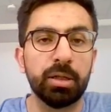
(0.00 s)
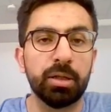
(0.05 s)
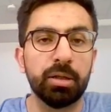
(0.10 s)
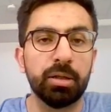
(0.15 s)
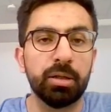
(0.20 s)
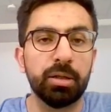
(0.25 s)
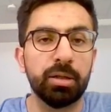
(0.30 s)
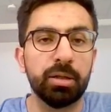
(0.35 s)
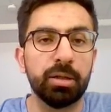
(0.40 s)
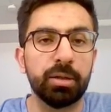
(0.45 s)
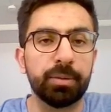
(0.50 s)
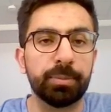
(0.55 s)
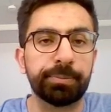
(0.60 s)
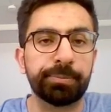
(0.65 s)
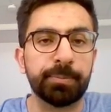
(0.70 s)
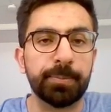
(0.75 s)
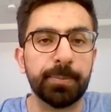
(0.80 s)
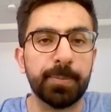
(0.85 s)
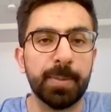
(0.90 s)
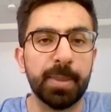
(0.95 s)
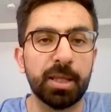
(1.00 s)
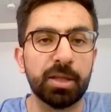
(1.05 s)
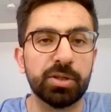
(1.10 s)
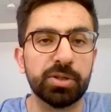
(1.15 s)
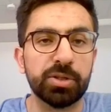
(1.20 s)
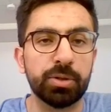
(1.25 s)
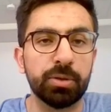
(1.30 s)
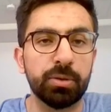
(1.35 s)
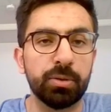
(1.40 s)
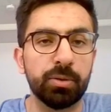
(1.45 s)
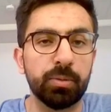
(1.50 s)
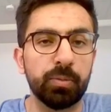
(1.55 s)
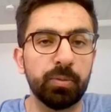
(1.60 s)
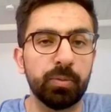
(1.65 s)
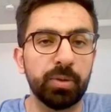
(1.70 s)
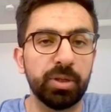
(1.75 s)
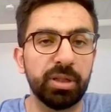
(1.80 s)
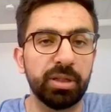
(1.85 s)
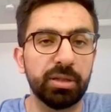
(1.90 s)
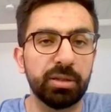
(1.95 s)
Um, so
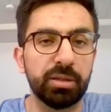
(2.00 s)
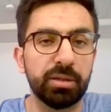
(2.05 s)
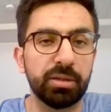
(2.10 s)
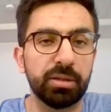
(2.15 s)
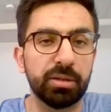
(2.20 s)
we need,